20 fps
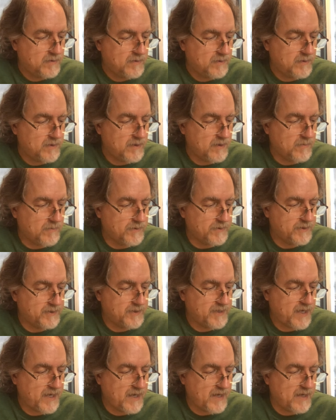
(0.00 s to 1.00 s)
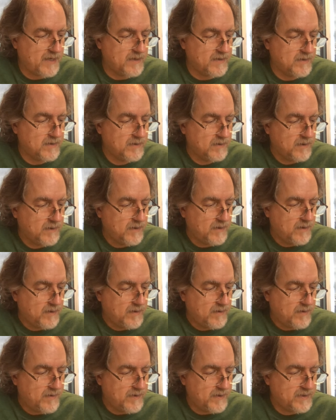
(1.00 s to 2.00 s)
equals 10,
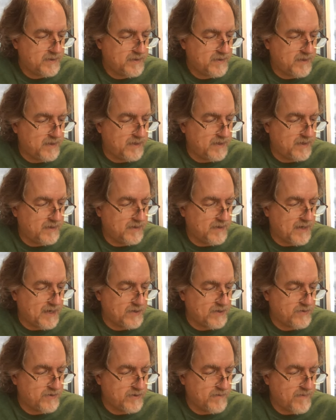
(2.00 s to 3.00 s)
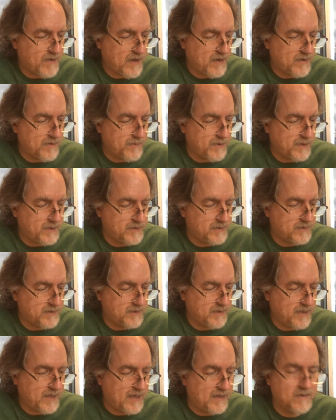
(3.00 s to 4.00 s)
this thing actually evaluates to
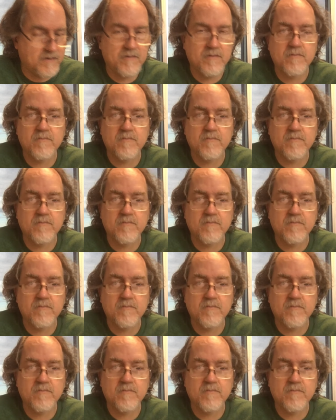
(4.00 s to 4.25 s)
10.